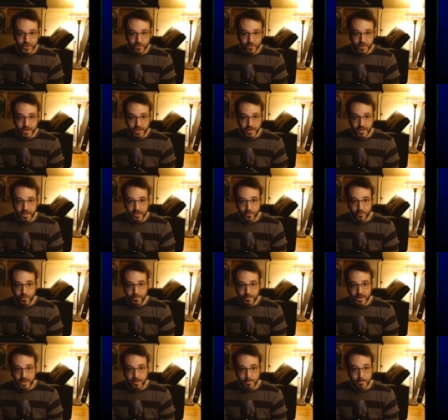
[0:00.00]
Chokey, he
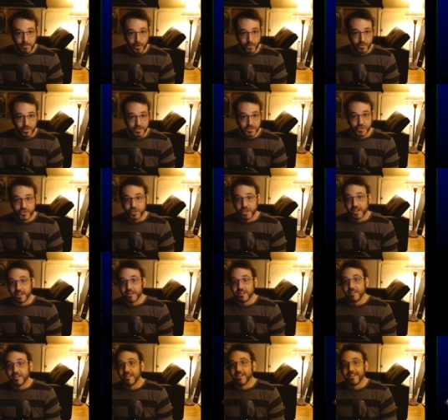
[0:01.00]
would be a boneless
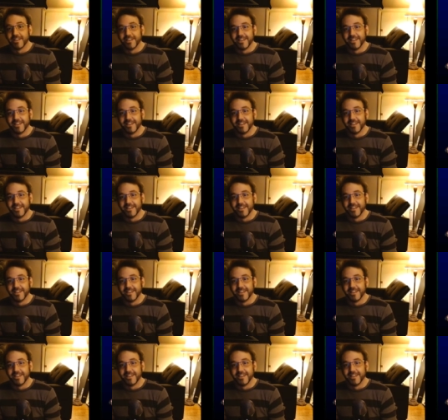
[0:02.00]
chicken.